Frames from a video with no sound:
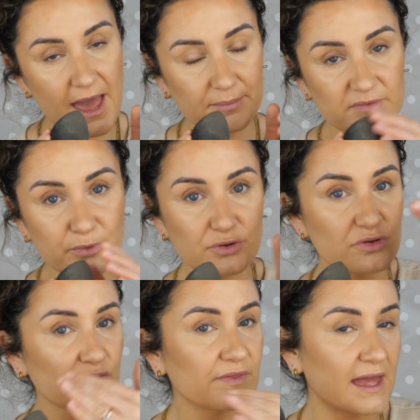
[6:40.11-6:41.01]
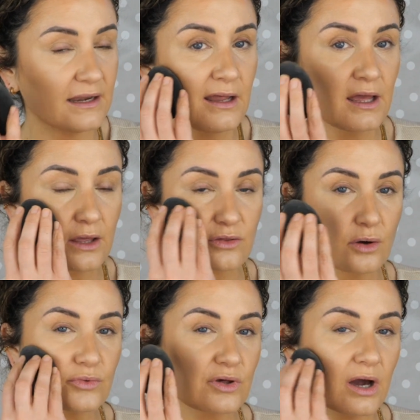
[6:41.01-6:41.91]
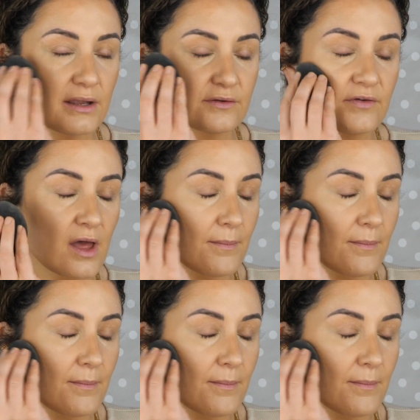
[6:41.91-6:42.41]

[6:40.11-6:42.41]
sponge, so then it's going to kind of